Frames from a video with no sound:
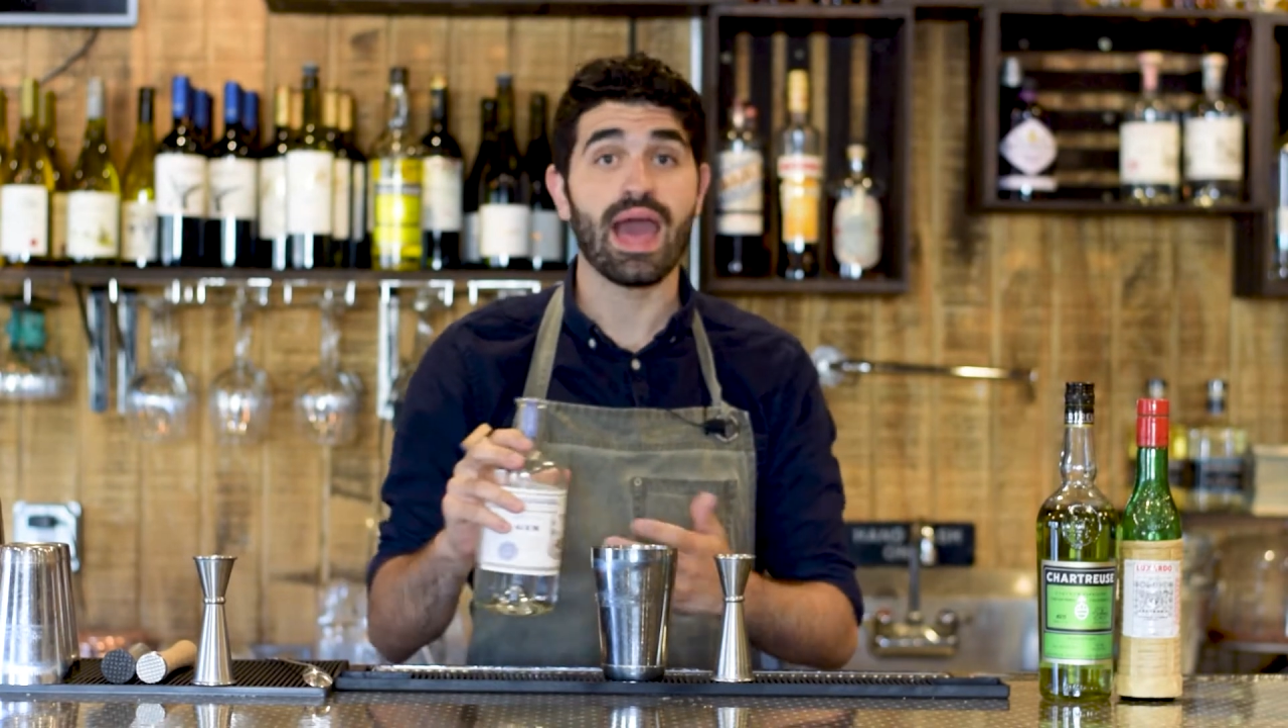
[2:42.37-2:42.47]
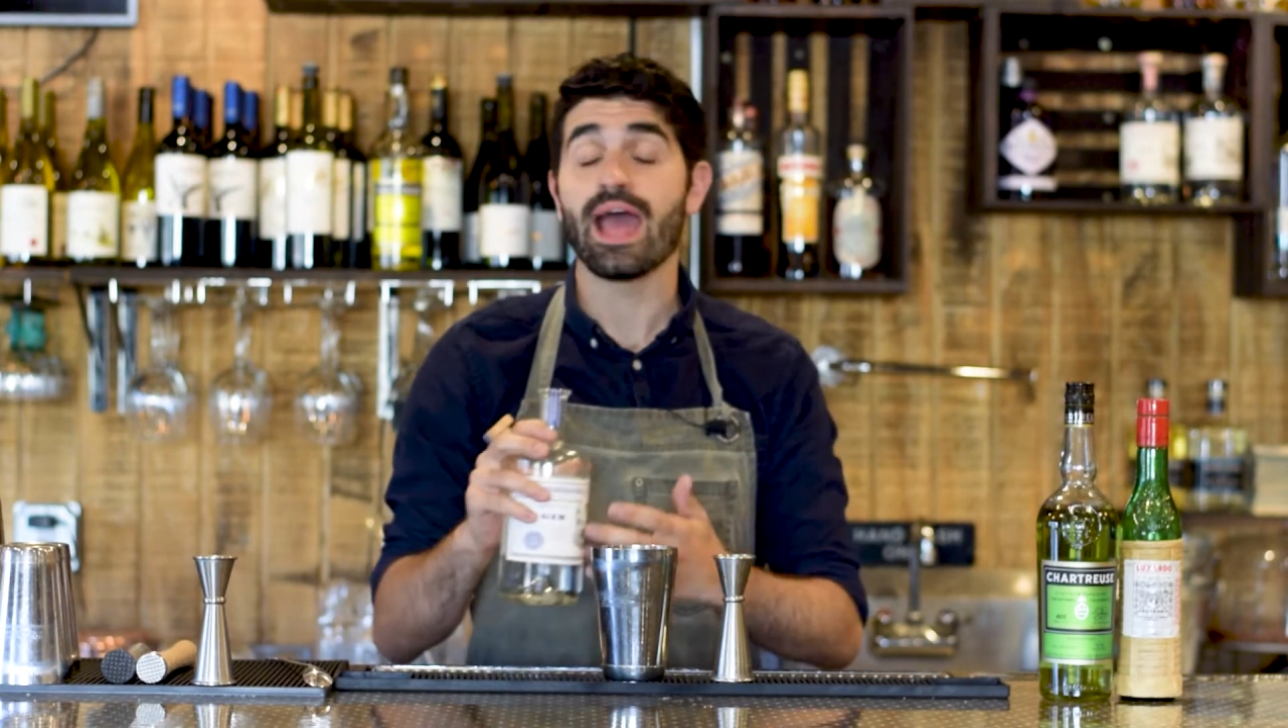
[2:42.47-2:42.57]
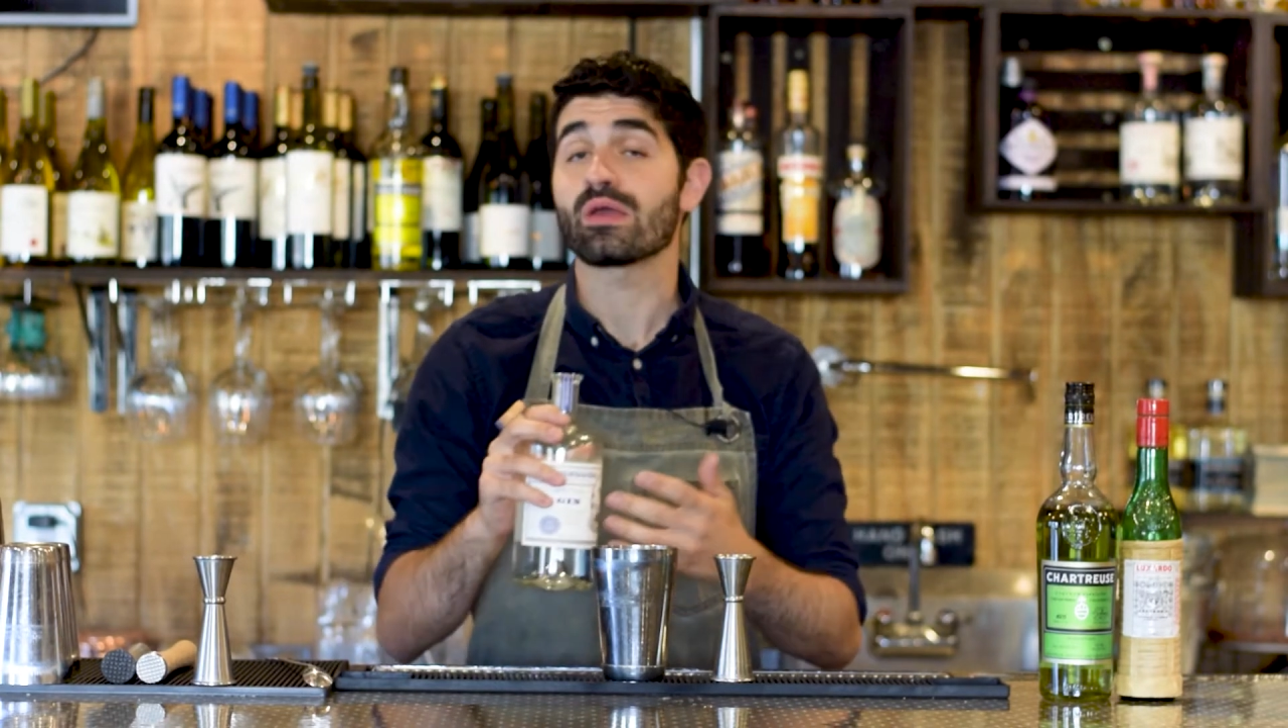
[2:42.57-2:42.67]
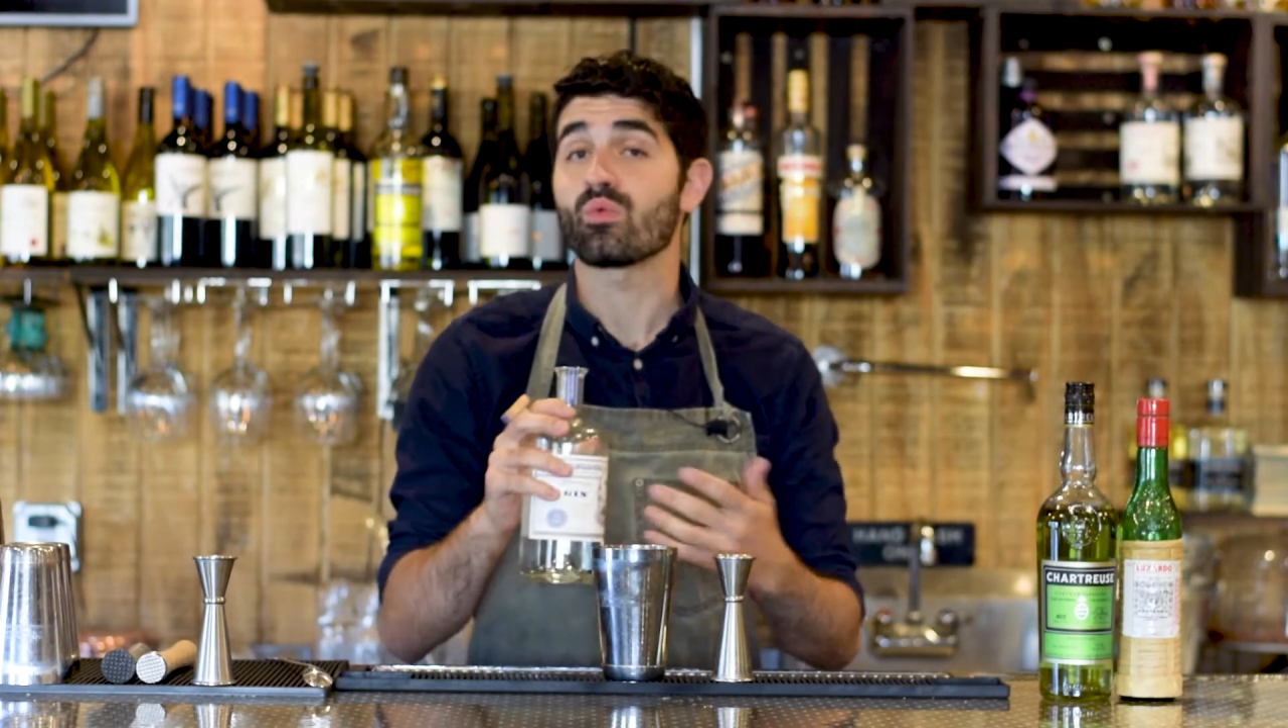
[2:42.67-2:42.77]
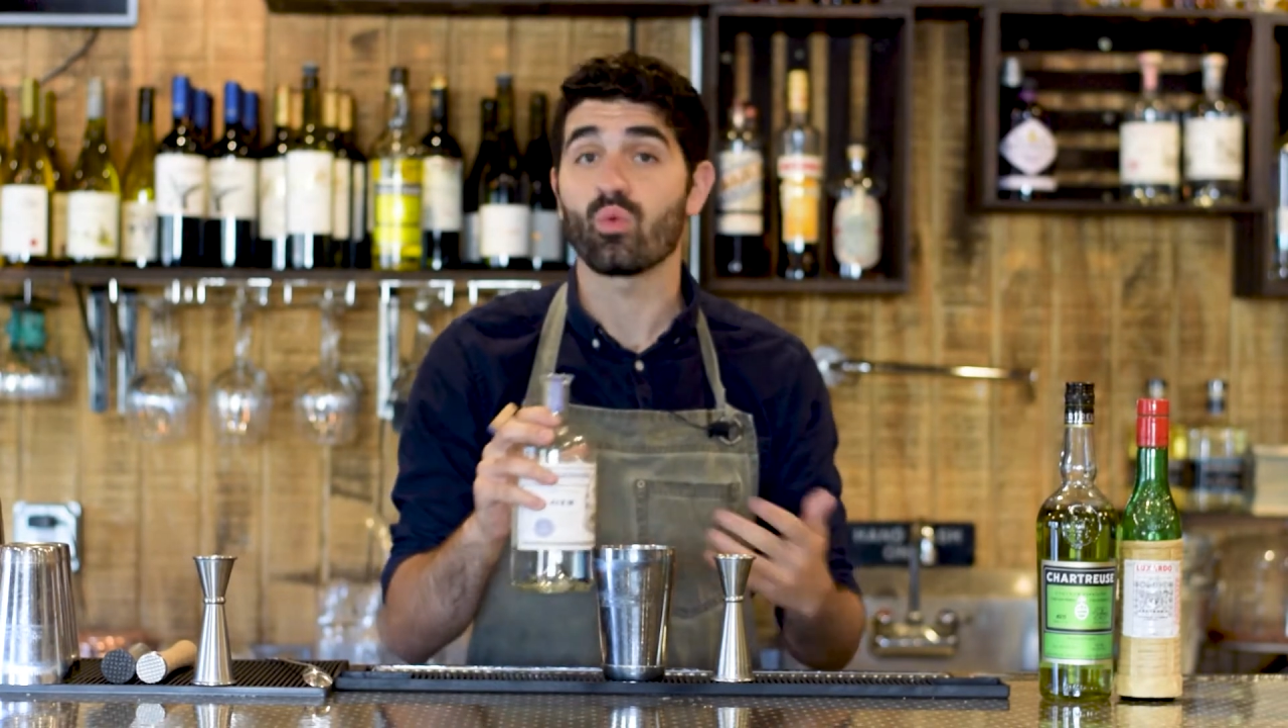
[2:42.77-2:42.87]

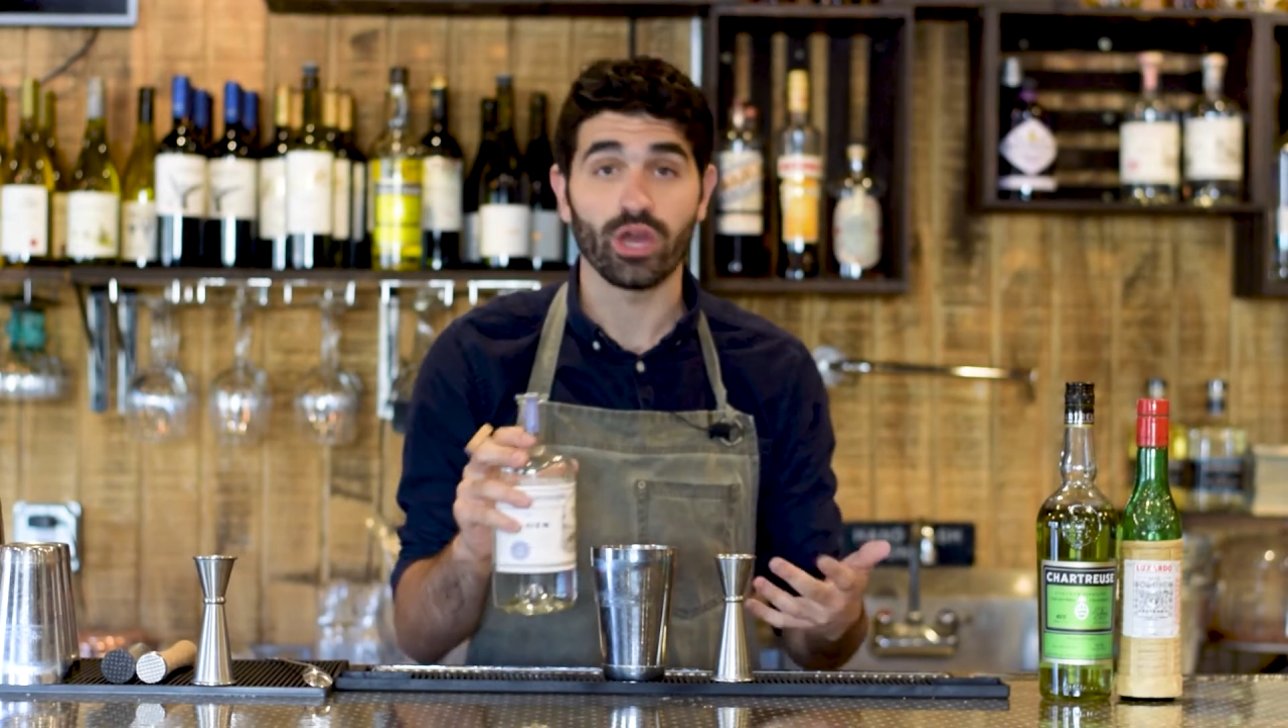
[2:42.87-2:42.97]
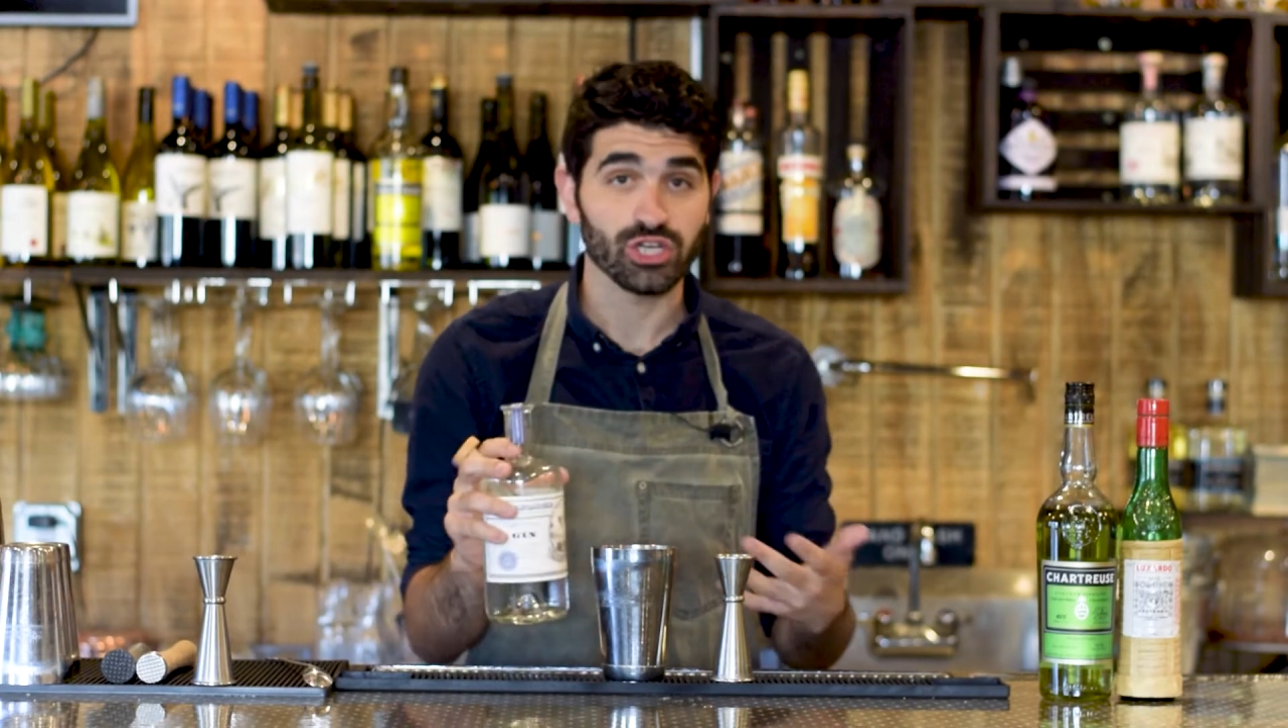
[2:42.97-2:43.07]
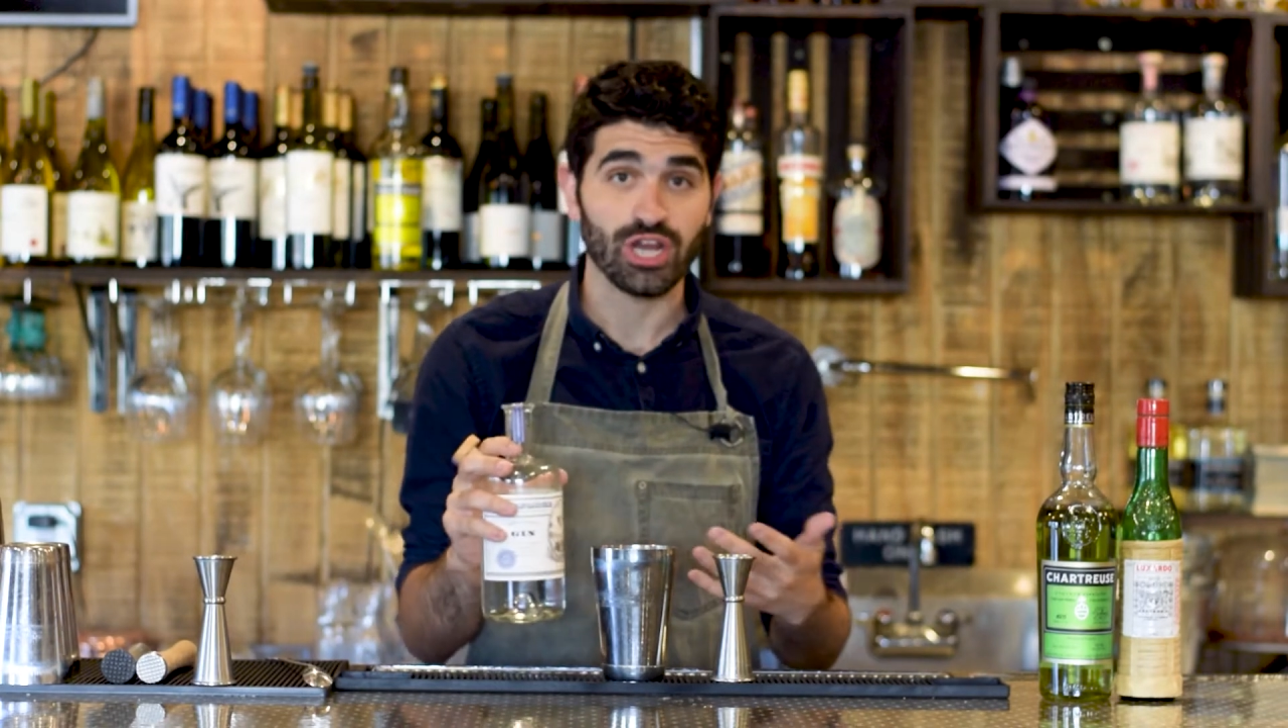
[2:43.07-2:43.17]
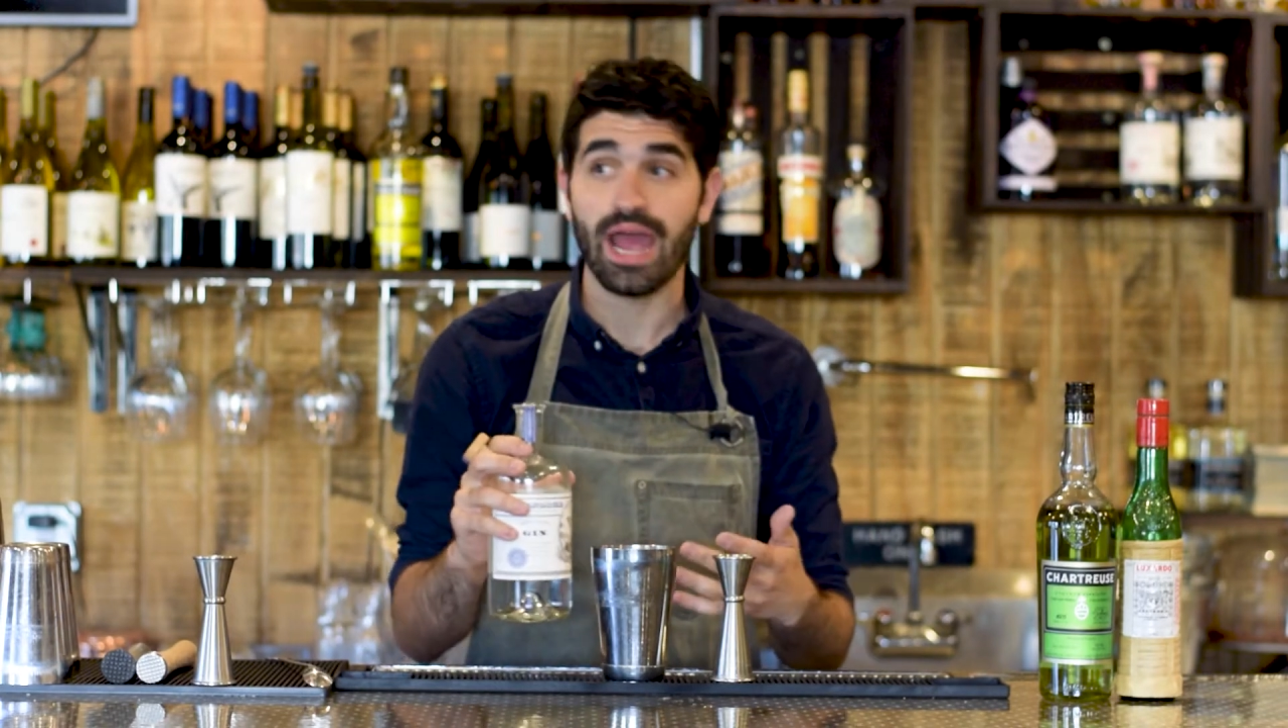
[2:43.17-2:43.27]
I wish.